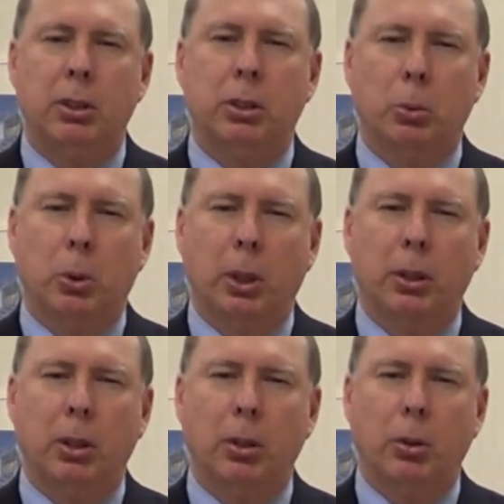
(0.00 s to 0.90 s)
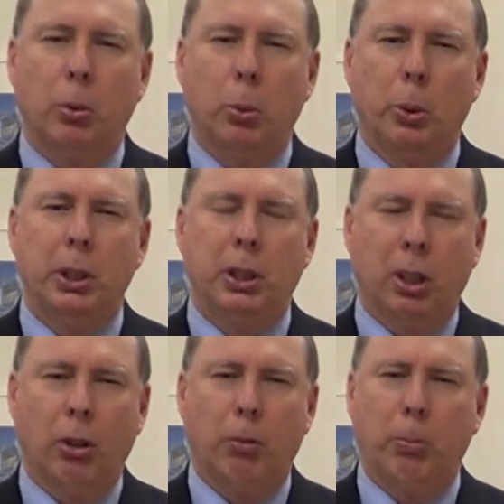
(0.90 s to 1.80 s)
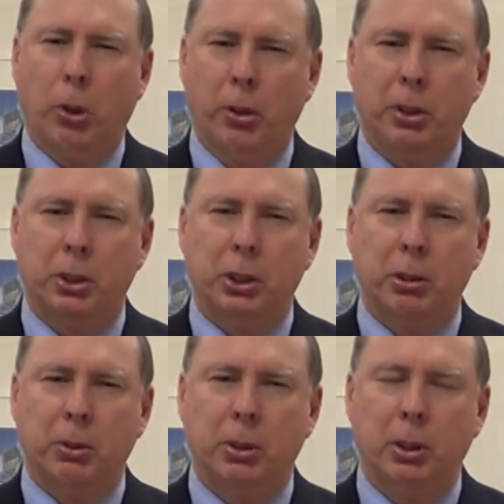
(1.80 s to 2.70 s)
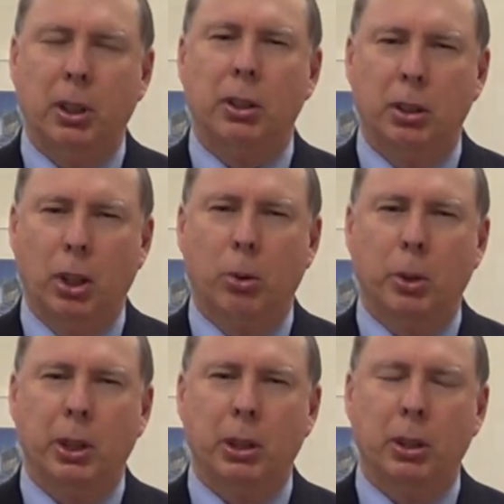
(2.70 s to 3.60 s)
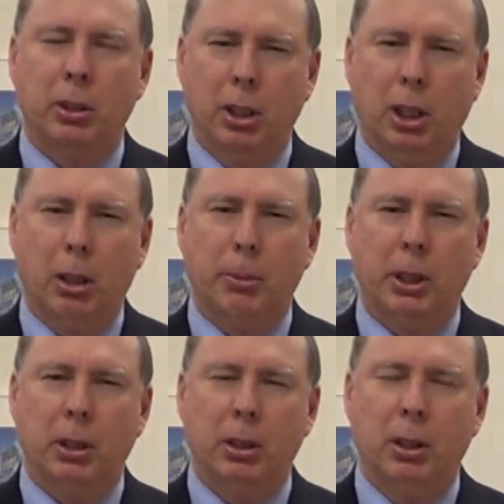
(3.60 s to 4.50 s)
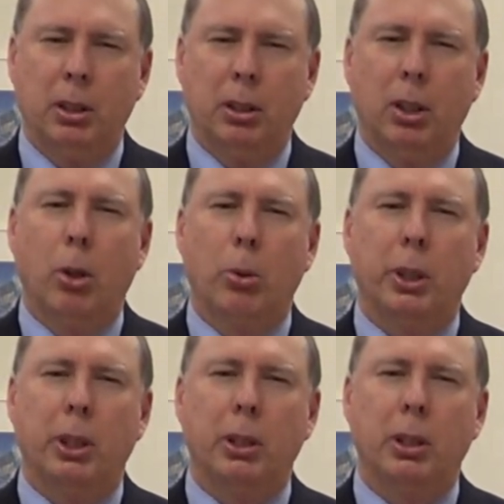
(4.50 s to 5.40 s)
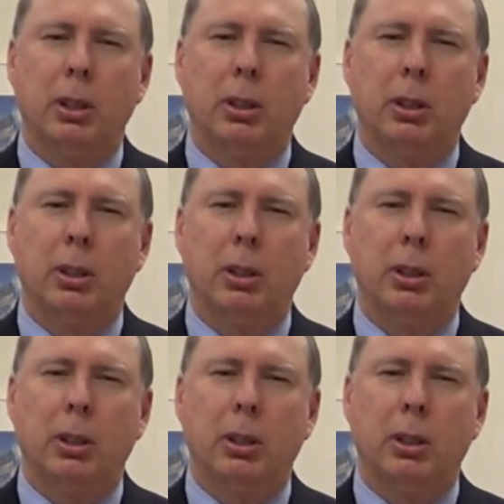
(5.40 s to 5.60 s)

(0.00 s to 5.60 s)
to what we call partnerships, knowing NAMI, knowing